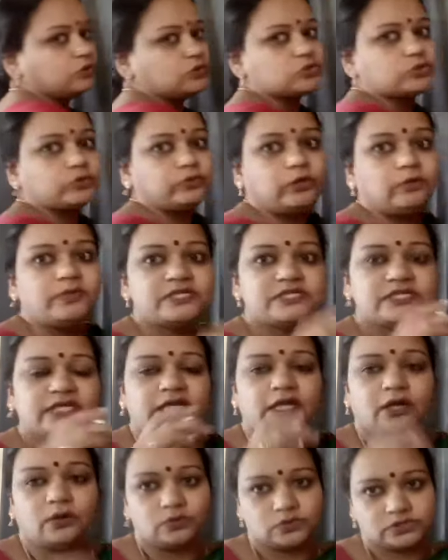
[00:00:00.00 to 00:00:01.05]
also will be
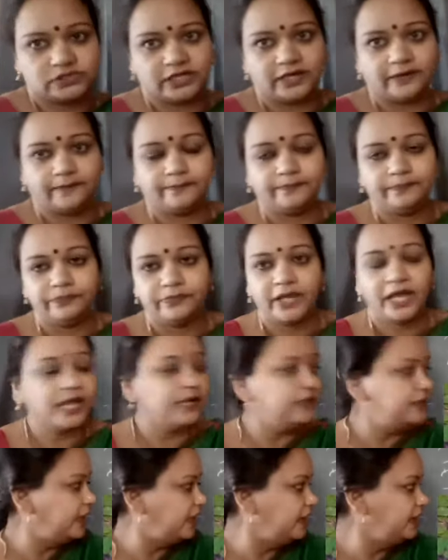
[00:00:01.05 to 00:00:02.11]
seen outside.
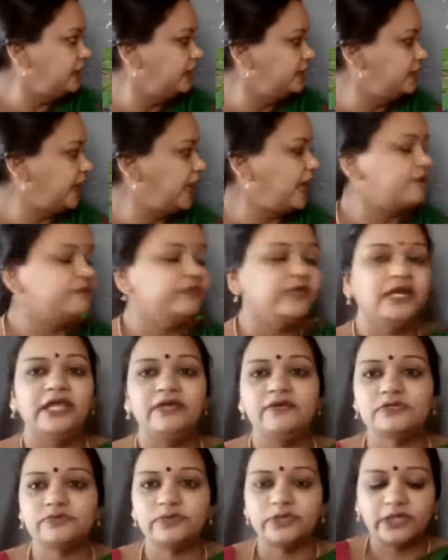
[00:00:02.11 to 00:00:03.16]
And they have the
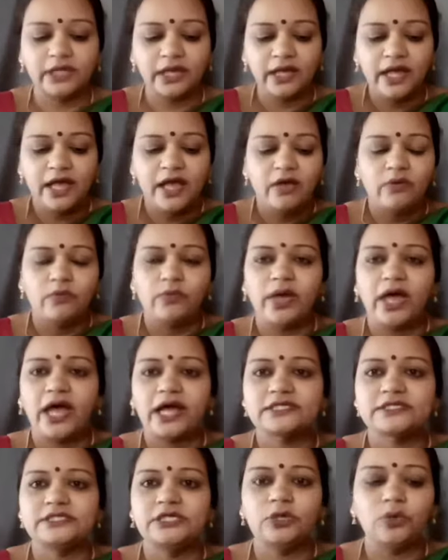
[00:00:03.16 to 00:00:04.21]
leaves with a
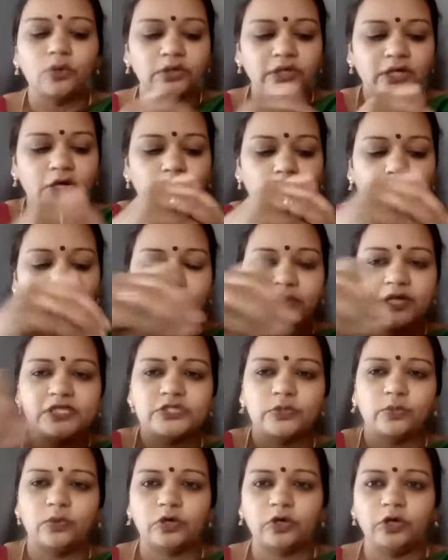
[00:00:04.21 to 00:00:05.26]
waxy coated. Droplets
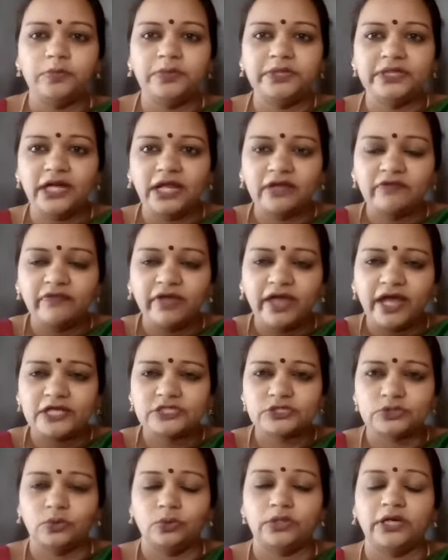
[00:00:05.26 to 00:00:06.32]
of water will be there, like
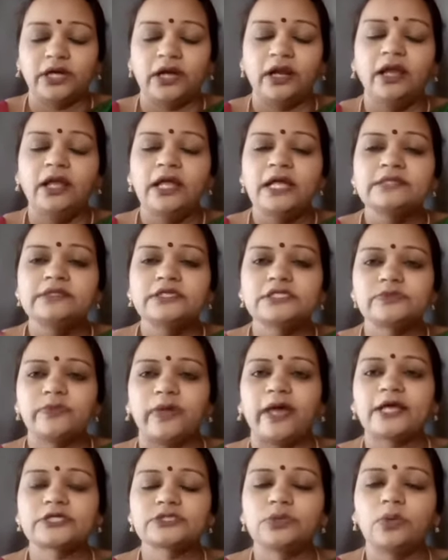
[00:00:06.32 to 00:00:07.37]
wax coated. This
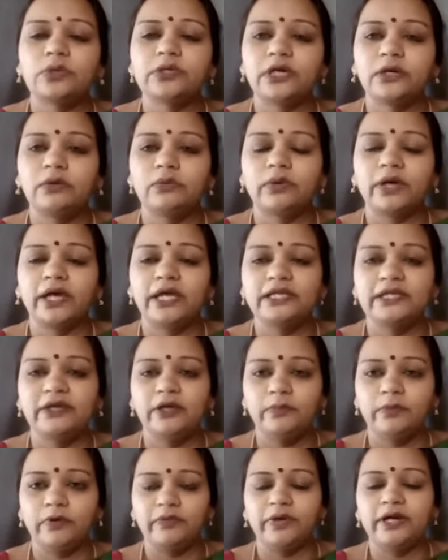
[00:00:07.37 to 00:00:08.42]
wax coated, why? They
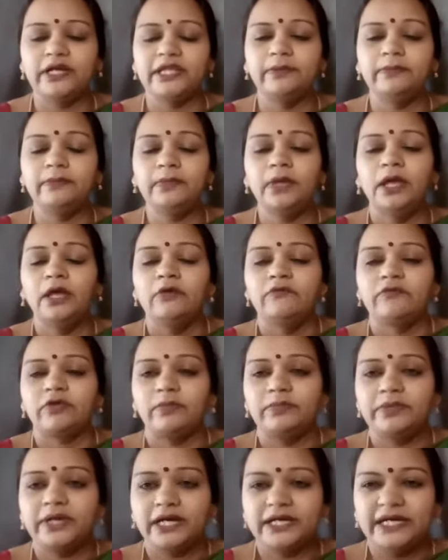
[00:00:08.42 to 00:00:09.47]
will prevent them
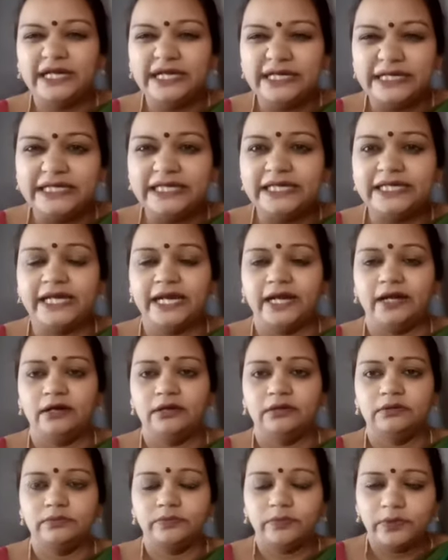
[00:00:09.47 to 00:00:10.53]
from getting
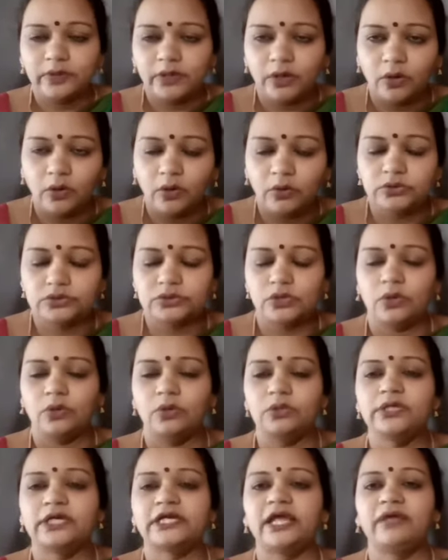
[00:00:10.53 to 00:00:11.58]
decayed.
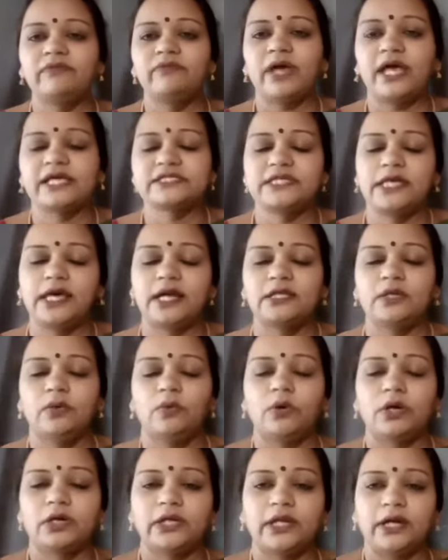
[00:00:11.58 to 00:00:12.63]
All the time as they are in the
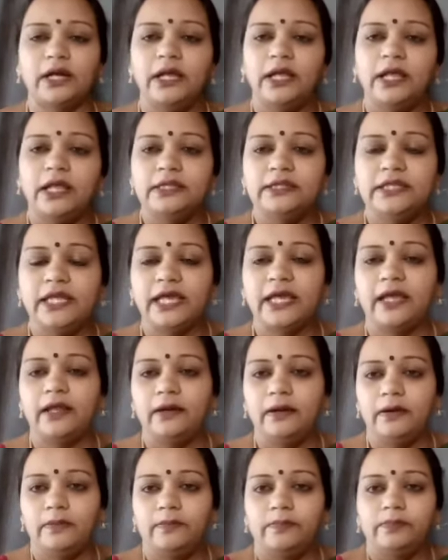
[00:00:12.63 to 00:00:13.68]
water,
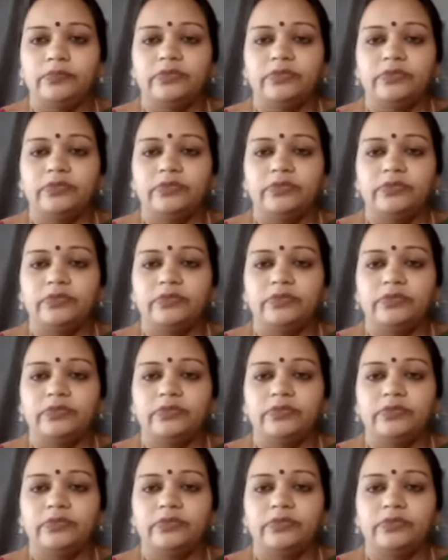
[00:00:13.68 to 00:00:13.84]
the